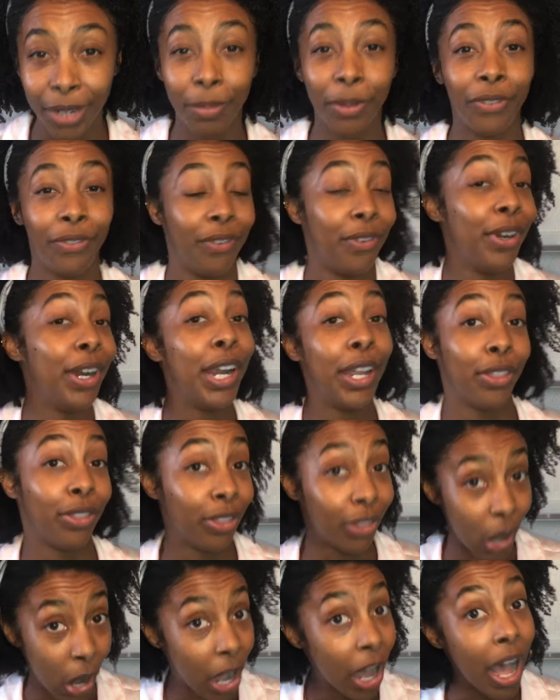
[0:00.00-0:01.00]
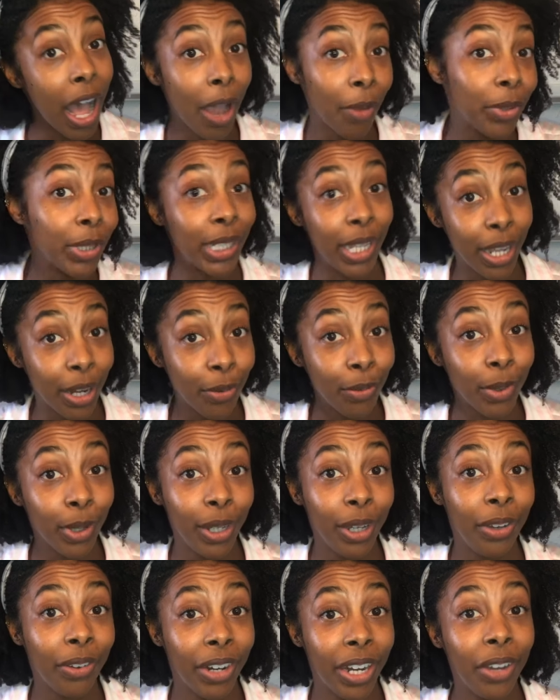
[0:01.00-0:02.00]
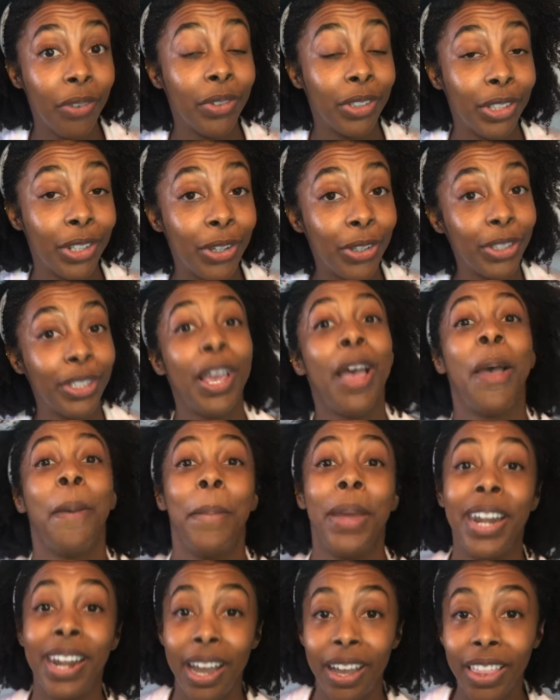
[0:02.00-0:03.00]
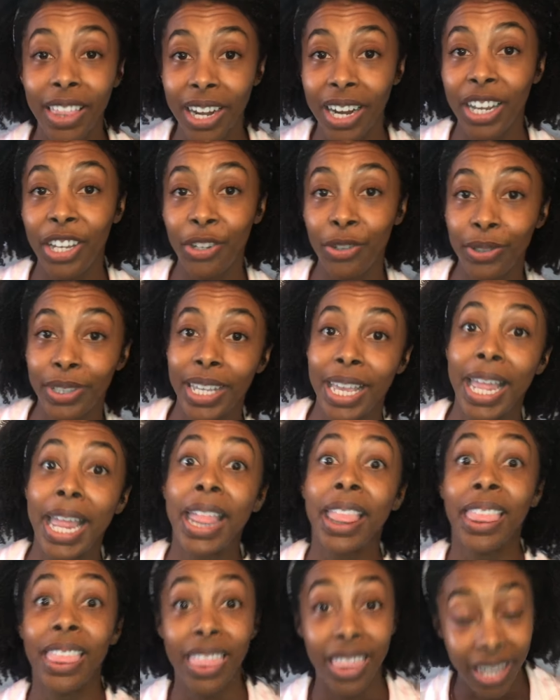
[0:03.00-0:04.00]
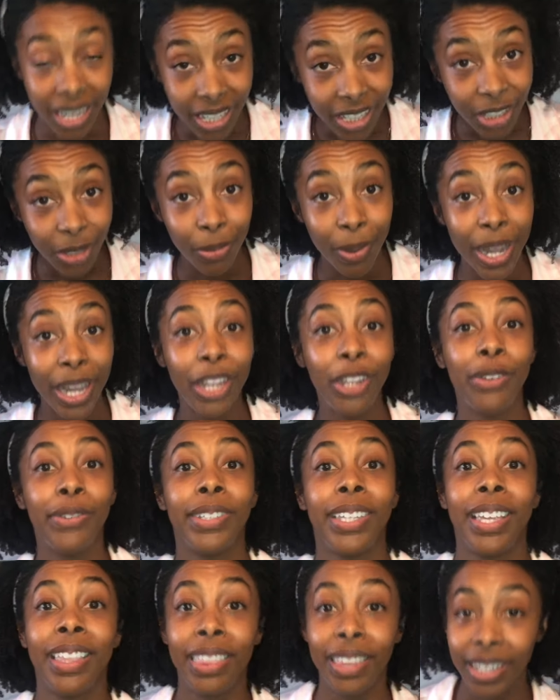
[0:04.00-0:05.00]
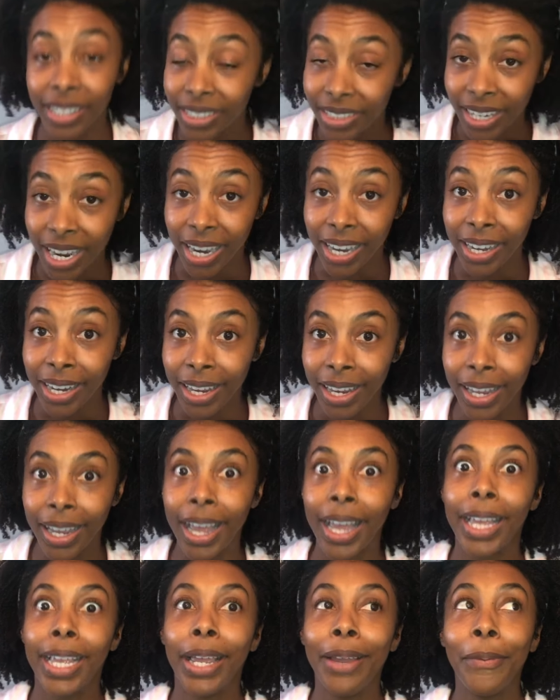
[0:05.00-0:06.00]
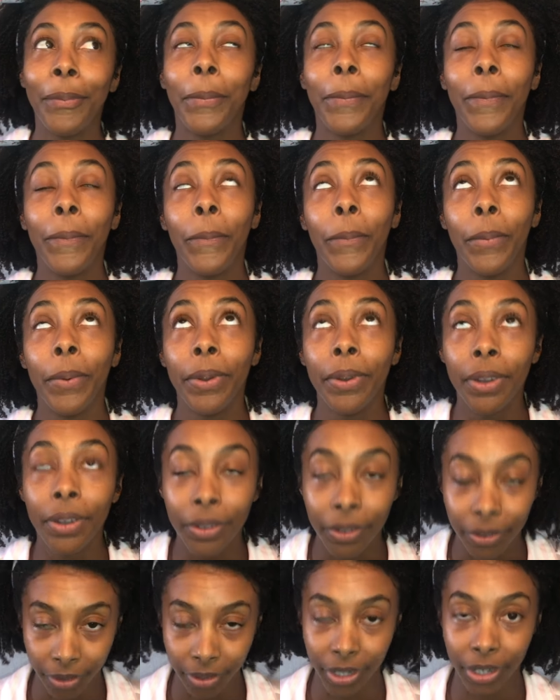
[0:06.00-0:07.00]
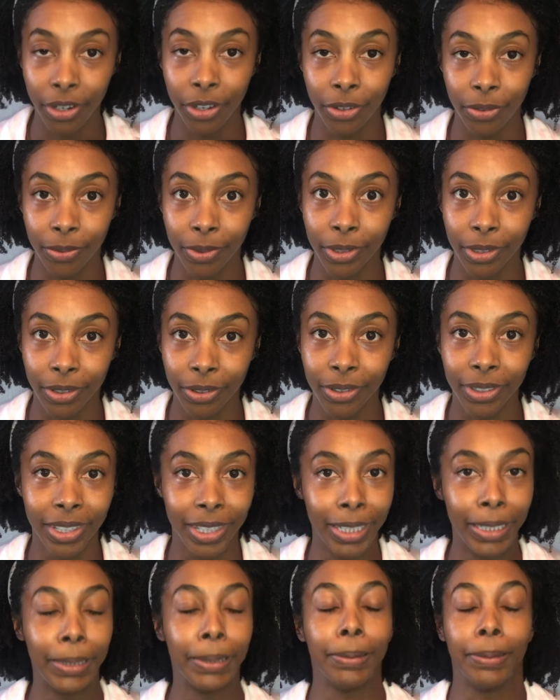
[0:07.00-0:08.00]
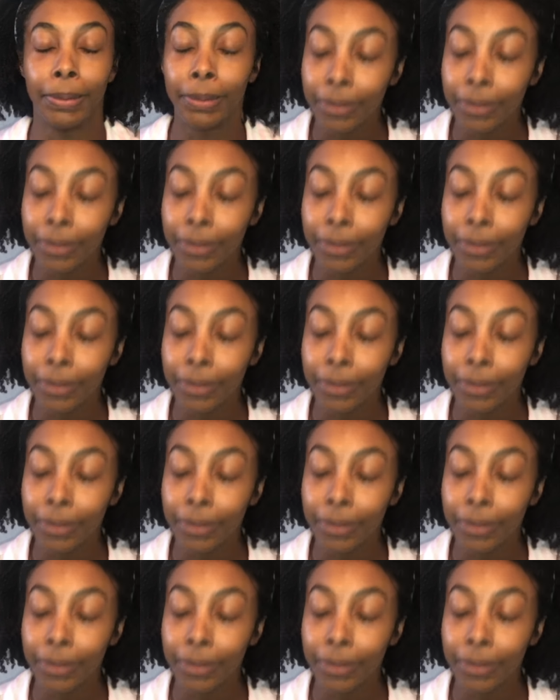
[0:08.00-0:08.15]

it before and thought I was getting really great results, but now that I use it this way, using this technique, I get really good results. Like,